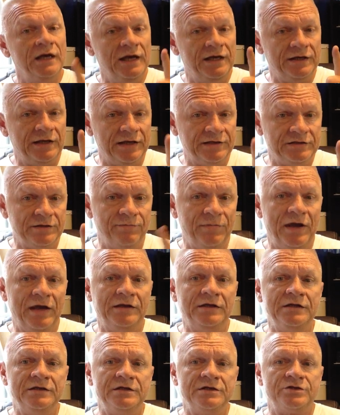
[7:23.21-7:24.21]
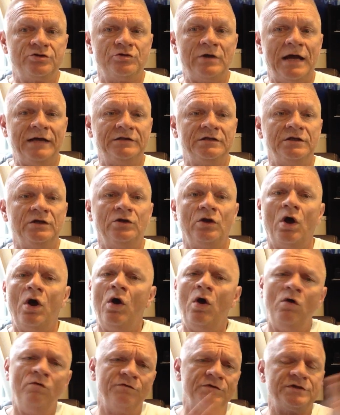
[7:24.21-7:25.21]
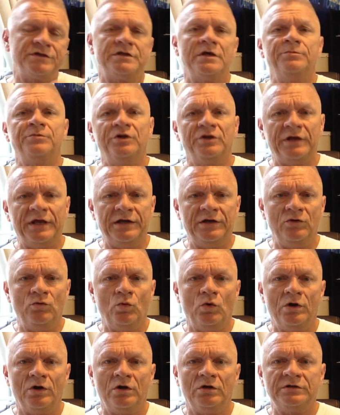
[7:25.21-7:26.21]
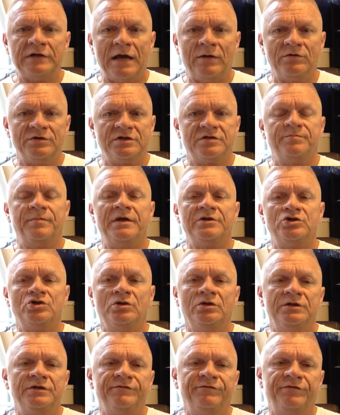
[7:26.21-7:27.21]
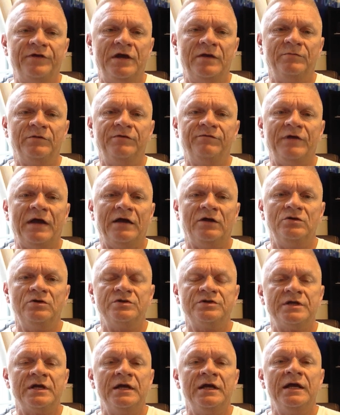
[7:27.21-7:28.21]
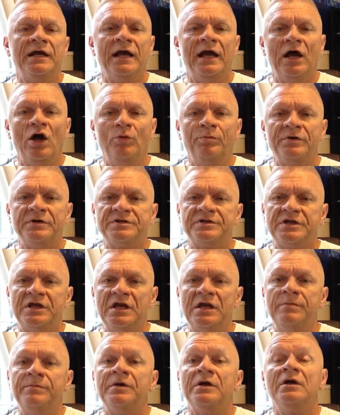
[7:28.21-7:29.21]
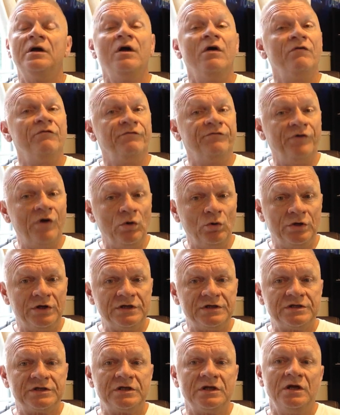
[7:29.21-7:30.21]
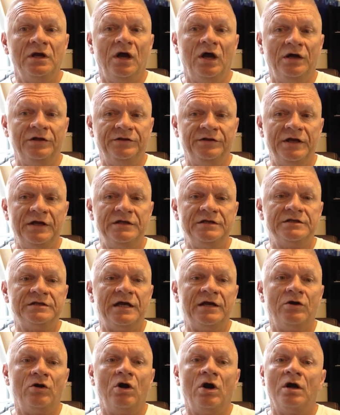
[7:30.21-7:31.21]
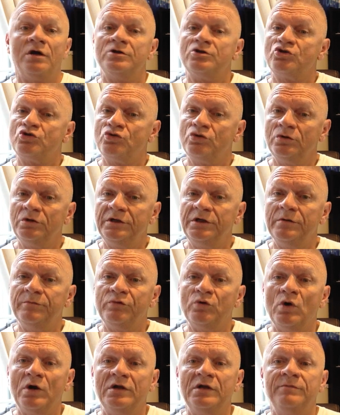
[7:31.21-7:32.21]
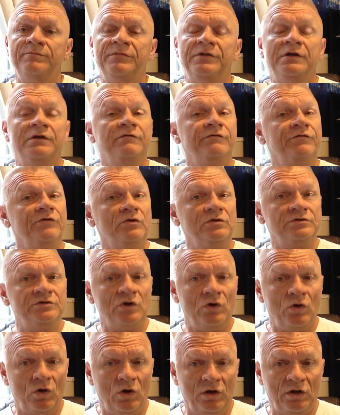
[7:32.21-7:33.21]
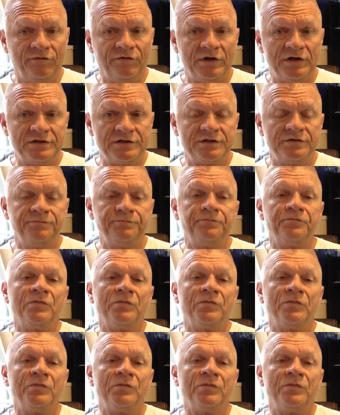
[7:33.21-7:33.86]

In a demanding, distracting, and overstimulating world, our special and family values help us keep focus on things that are truly important and meaningful to all of us.